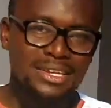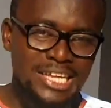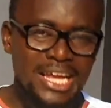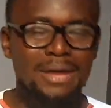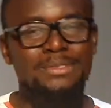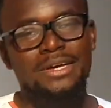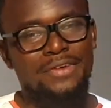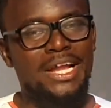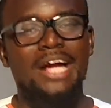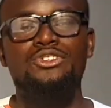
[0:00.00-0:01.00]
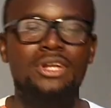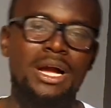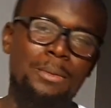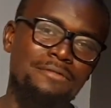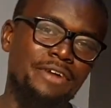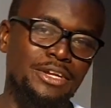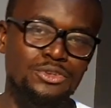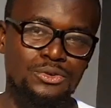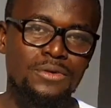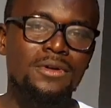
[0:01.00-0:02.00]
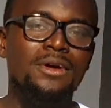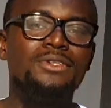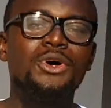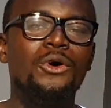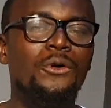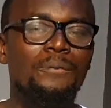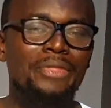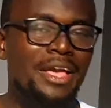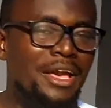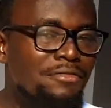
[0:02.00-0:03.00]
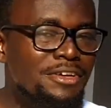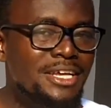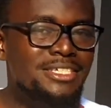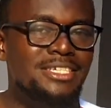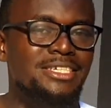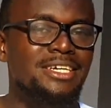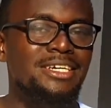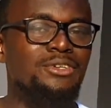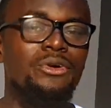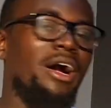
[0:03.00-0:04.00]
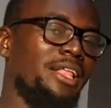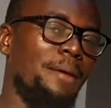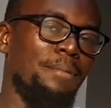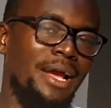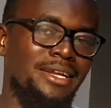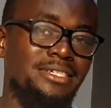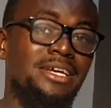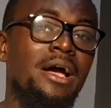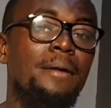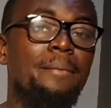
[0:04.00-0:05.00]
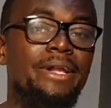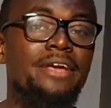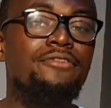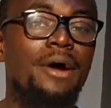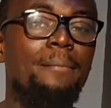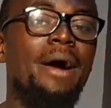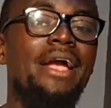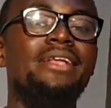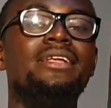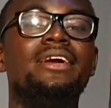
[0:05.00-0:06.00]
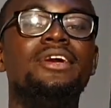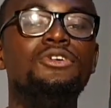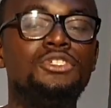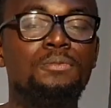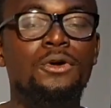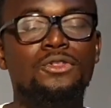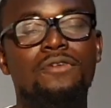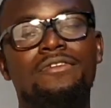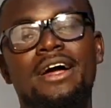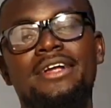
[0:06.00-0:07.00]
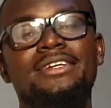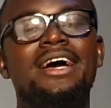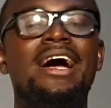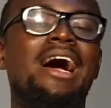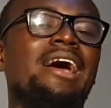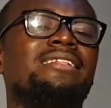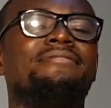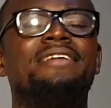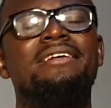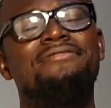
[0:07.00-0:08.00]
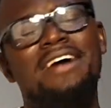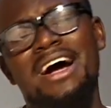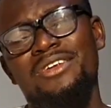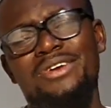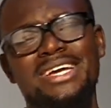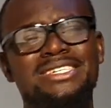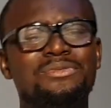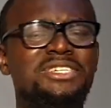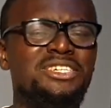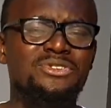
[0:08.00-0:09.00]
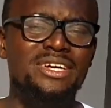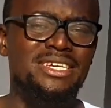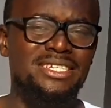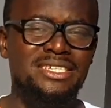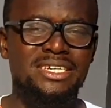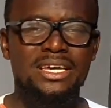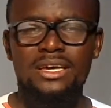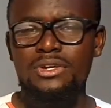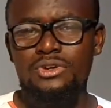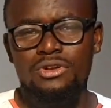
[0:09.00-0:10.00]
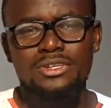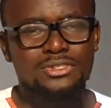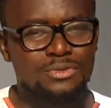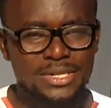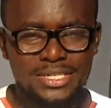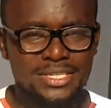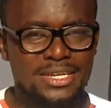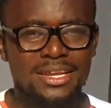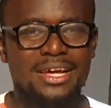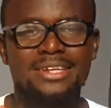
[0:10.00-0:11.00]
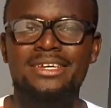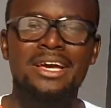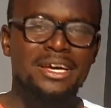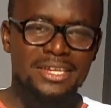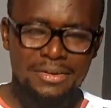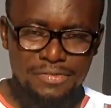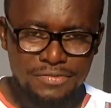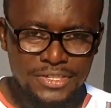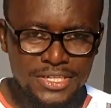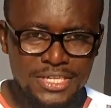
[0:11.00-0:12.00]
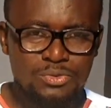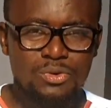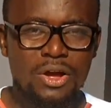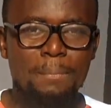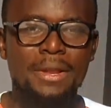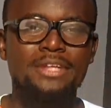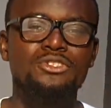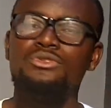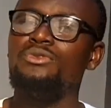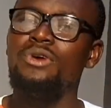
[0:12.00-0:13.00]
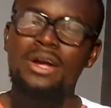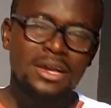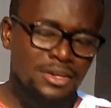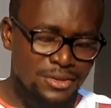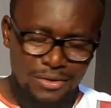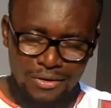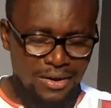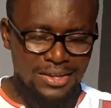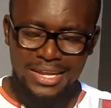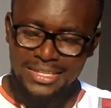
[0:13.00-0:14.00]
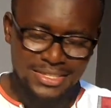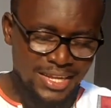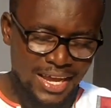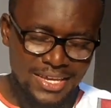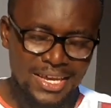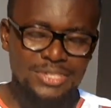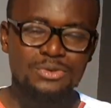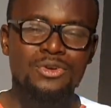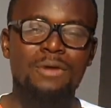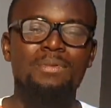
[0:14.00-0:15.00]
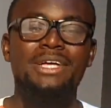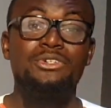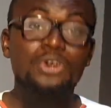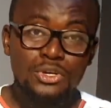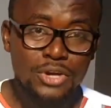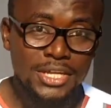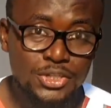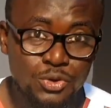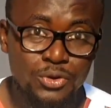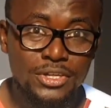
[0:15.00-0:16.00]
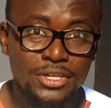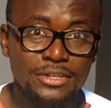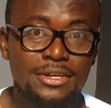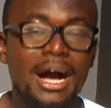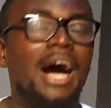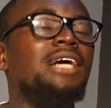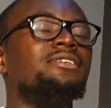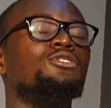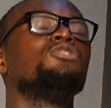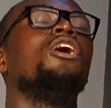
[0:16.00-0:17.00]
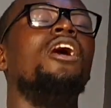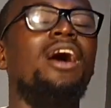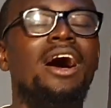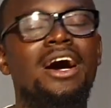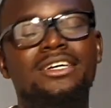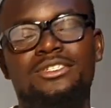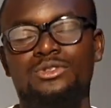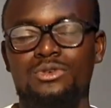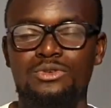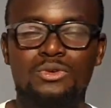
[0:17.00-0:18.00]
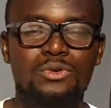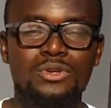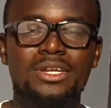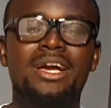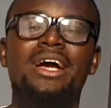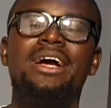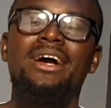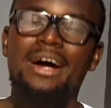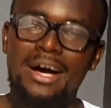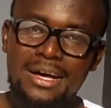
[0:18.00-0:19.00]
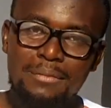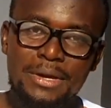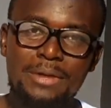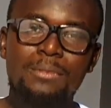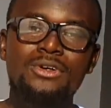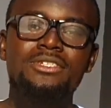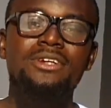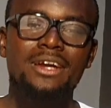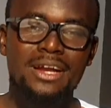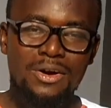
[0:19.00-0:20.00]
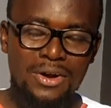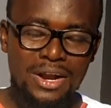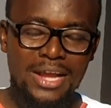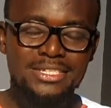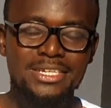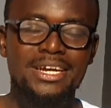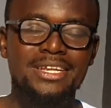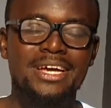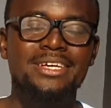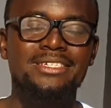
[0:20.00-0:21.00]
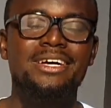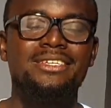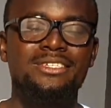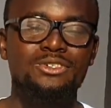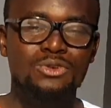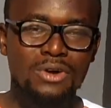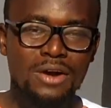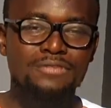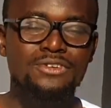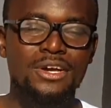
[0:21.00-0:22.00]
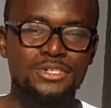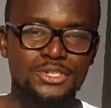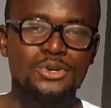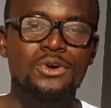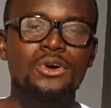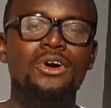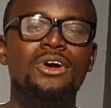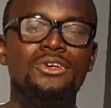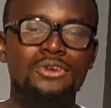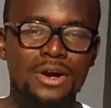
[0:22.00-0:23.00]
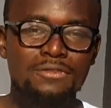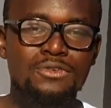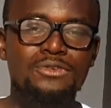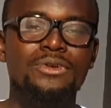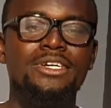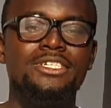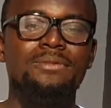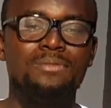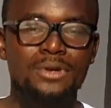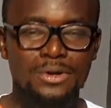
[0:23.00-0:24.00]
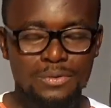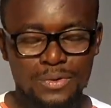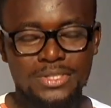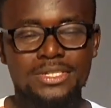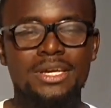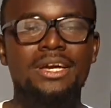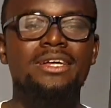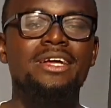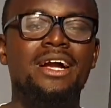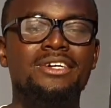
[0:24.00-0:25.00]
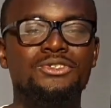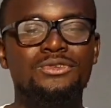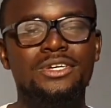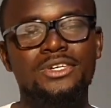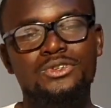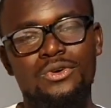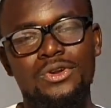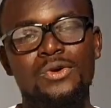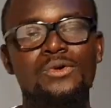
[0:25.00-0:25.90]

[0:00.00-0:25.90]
they themselves can actually come and find you. So if in the city, you can't apply this. But if you are buying huge plot of land at very far location, which is not in the city, you don't need to register the land. The 50 years will not apply to you. 99 years will not apply to you. You are just owning it as long as you could. But the most criteria there is that you have to ensure you have good relationship with the custodians or the